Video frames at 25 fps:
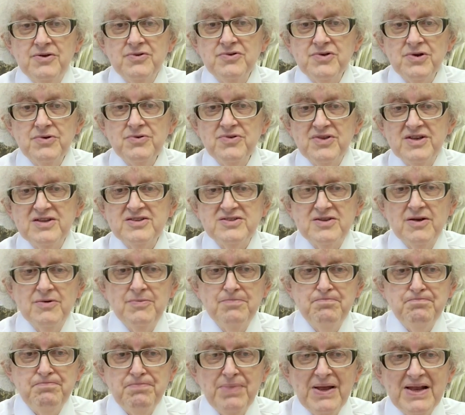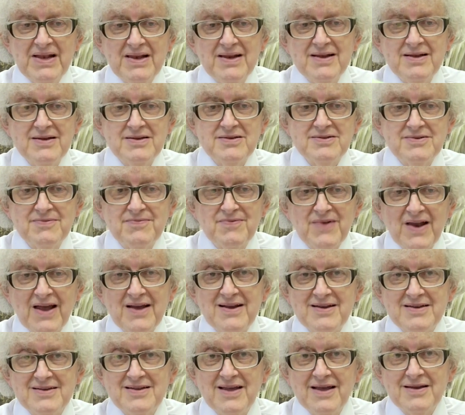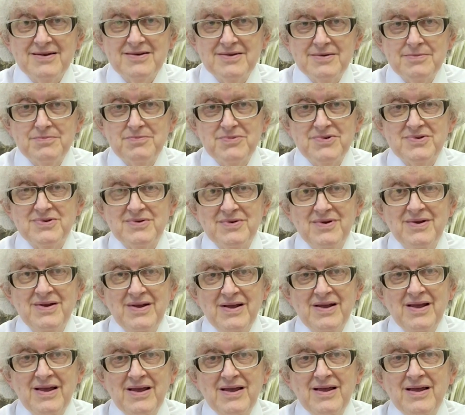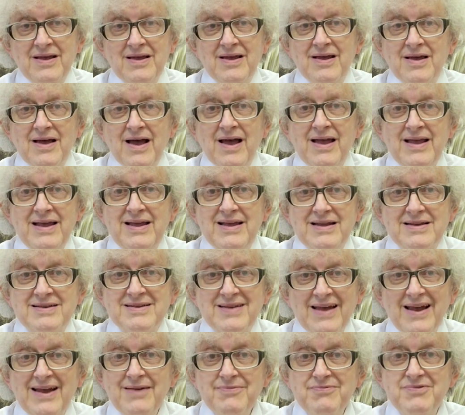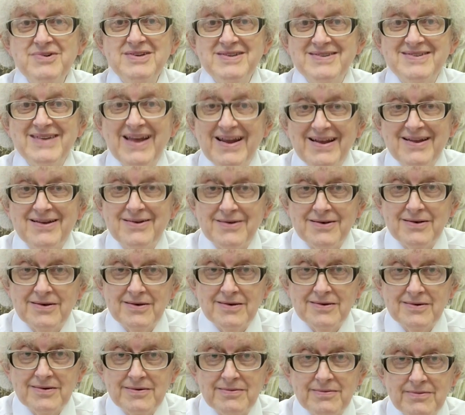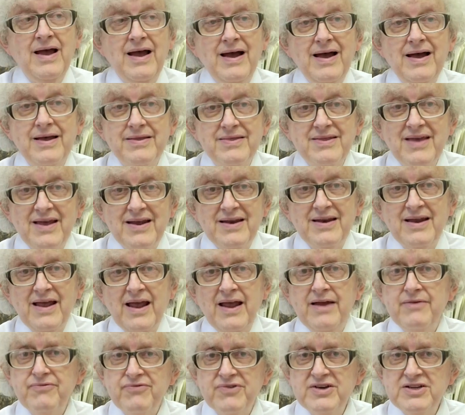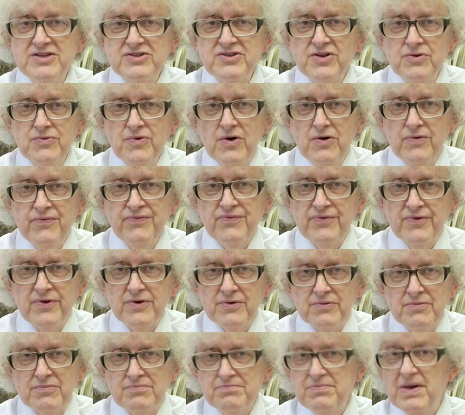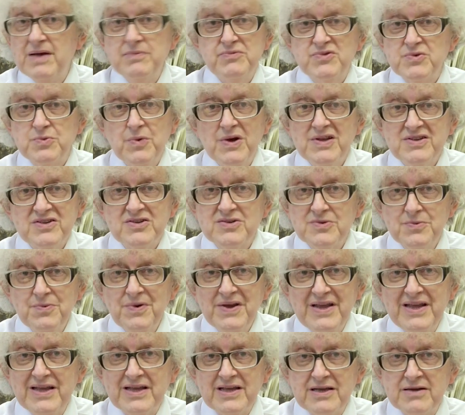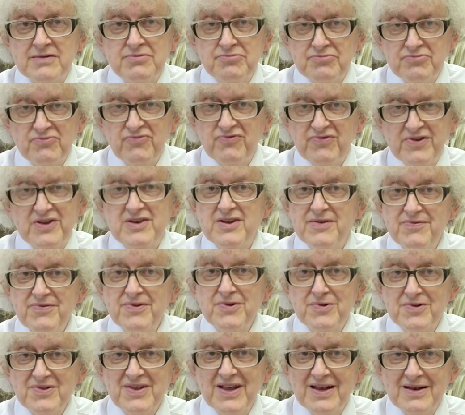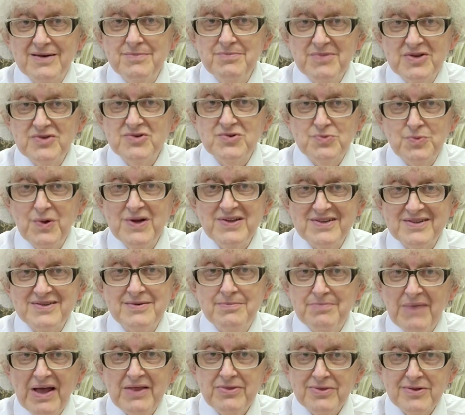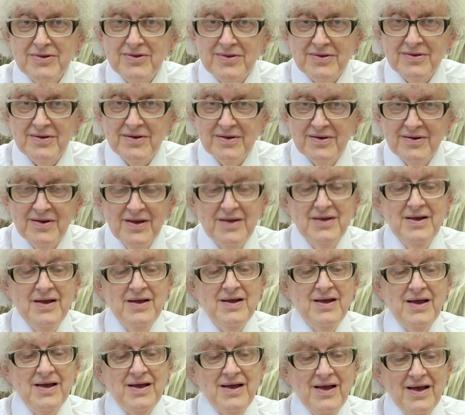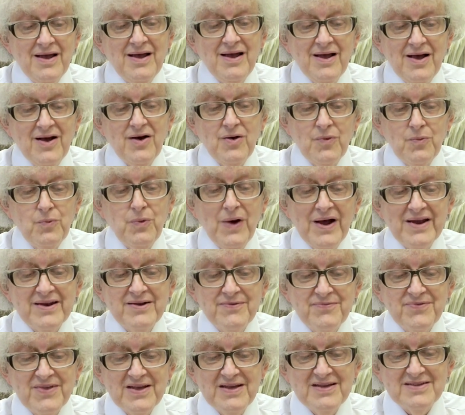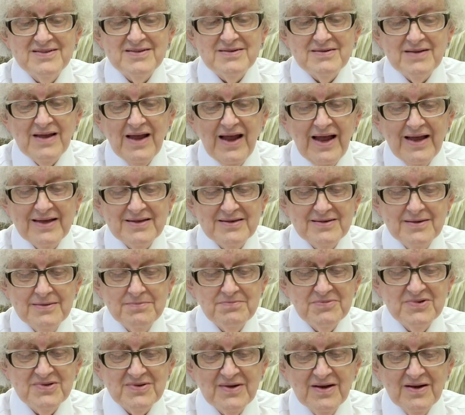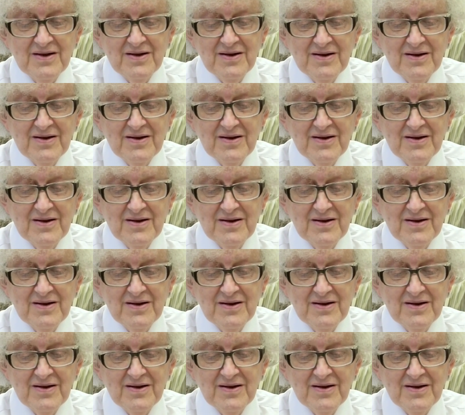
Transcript: You do this so billions of light atoms hit every second. And then every so often, perhaps once a week for difficult elements, once a month, one of these atoms